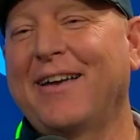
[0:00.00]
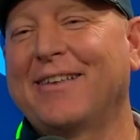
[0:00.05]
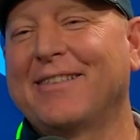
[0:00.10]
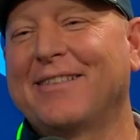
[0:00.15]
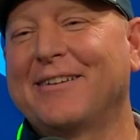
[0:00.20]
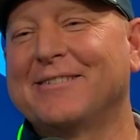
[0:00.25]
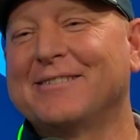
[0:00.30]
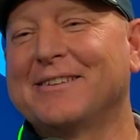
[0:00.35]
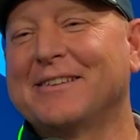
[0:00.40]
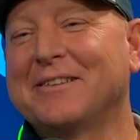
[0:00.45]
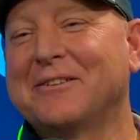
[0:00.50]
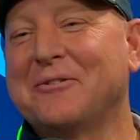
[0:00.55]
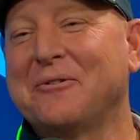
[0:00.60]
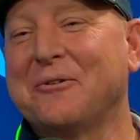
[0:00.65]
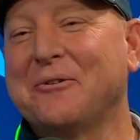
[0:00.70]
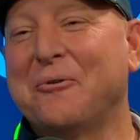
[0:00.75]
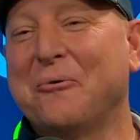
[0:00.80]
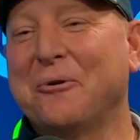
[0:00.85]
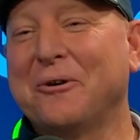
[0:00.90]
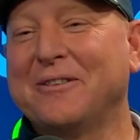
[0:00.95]
There's a little
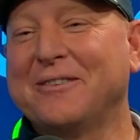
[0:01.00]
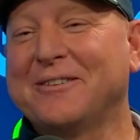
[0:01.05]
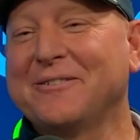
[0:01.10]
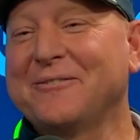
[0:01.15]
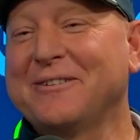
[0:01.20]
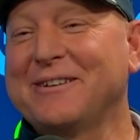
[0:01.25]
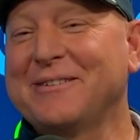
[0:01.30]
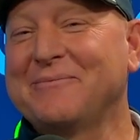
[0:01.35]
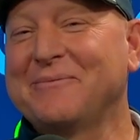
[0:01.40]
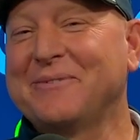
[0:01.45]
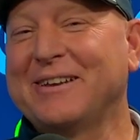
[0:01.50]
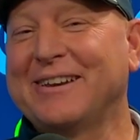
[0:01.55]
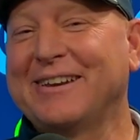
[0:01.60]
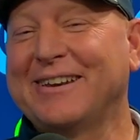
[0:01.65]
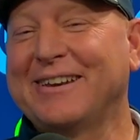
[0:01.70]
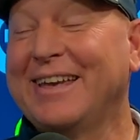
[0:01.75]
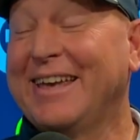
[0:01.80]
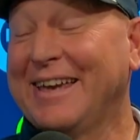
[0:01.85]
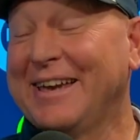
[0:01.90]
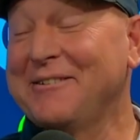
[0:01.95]
gore to it, but
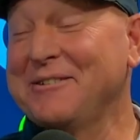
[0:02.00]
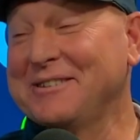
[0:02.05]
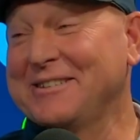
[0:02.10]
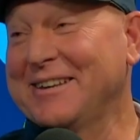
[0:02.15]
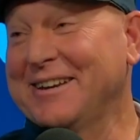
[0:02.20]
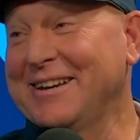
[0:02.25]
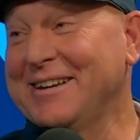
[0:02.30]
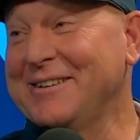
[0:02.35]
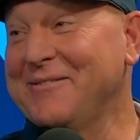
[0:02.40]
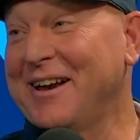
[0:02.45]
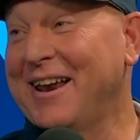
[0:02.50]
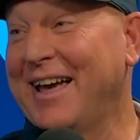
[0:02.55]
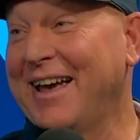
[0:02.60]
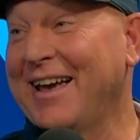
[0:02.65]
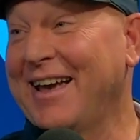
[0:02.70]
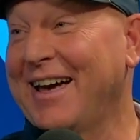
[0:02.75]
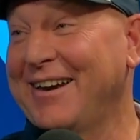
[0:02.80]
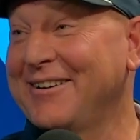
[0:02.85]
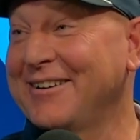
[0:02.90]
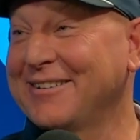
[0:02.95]
it was good, man. I
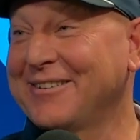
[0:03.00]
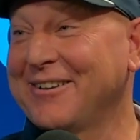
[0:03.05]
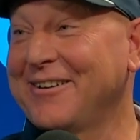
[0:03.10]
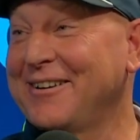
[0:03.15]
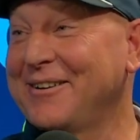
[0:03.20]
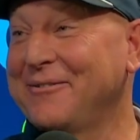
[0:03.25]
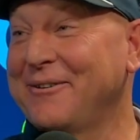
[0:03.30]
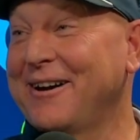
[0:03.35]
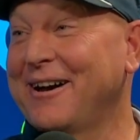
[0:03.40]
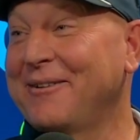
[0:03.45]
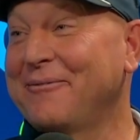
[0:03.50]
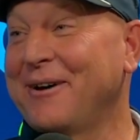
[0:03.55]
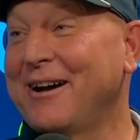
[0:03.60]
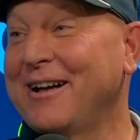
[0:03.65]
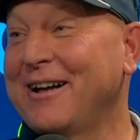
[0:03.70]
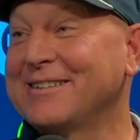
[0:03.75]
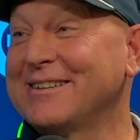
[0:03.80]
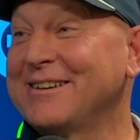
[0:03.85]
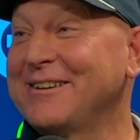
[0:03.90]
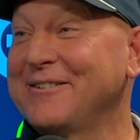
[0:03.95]
got hooked on it where I
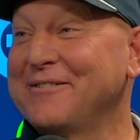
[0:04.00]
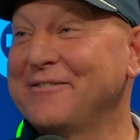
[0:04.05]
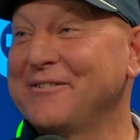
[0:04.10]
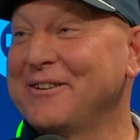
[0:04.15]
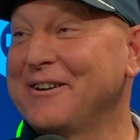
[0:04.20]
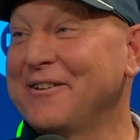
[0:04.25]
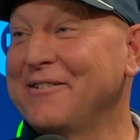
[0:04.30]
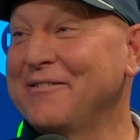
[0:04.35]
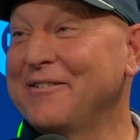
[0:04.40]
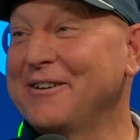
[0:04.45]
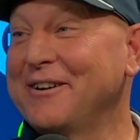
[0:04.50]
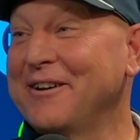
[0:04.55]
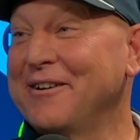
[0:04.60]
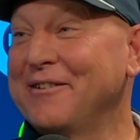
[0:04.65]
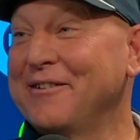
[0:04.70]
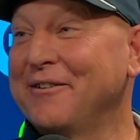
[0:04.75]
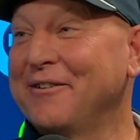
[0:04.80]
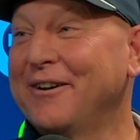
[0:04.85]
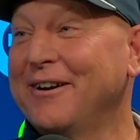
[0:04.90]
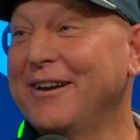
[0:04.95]
watched it over and over and
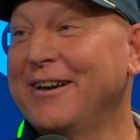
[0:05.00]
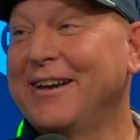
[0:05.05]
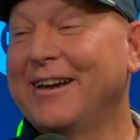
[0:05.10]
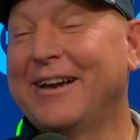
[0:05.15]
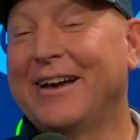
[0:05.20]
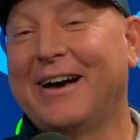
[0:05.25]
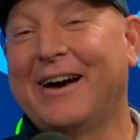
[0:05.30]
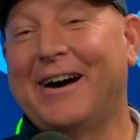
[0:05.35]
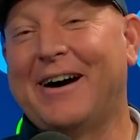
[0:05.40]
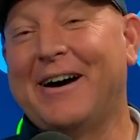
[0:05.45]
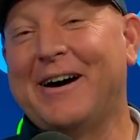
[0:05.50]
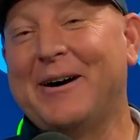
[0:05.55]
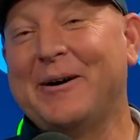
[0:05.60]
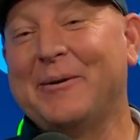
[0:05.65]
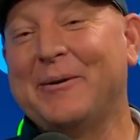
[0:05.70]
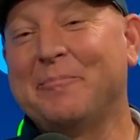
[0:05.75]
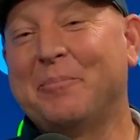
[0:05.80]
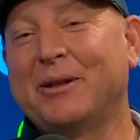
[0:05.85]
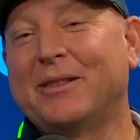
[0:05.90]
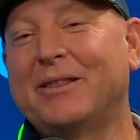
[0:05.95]
over.
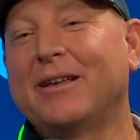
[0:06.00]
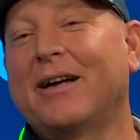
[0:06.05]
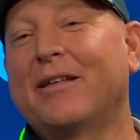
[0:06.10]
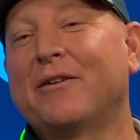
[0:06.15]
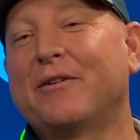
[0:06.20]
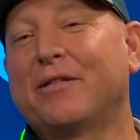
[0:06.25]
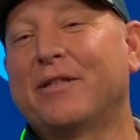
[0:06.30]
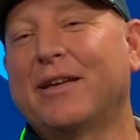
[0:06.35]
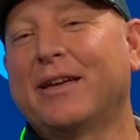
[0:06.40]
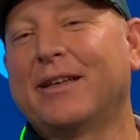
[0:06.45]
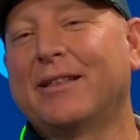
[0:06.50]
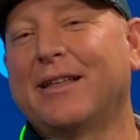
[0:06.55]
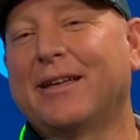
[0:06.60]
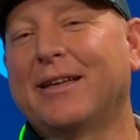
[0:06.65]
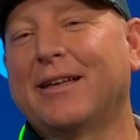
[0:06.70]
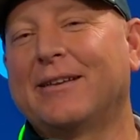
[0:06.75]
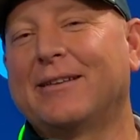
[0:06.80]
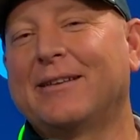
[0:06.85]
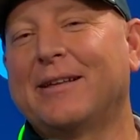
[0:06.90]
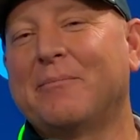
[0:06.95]
But the other thing
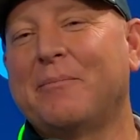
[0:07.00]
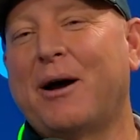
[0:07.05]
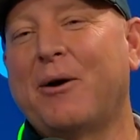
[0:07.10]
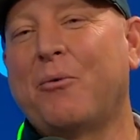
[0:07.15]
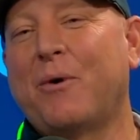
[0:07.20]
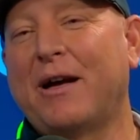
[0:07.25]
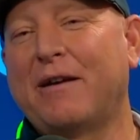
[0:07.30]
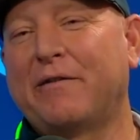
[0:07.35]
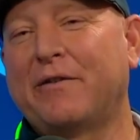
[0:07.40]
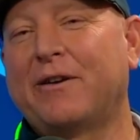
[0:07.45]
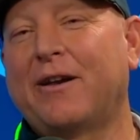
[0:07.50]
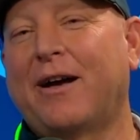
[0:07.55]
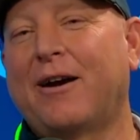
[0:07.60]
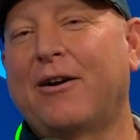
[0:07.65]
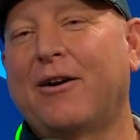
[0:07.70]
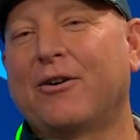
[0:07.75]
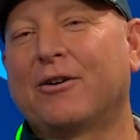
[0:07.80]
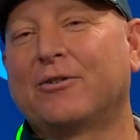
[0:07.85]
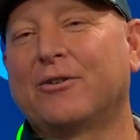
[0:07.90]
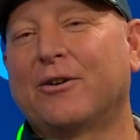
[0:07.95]
that my wife and I are
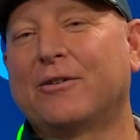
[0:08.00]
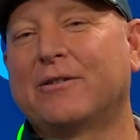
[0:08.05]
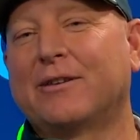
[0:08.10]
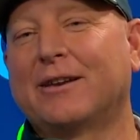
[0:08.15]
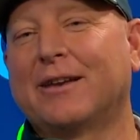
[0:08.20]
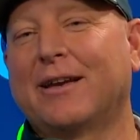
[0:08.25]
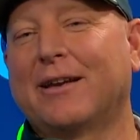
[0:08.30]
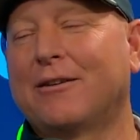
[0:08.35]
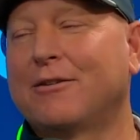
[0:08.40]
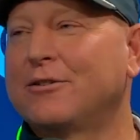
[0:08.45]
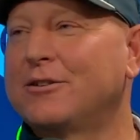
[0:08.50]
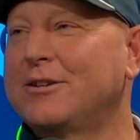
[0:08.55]
hooked on together is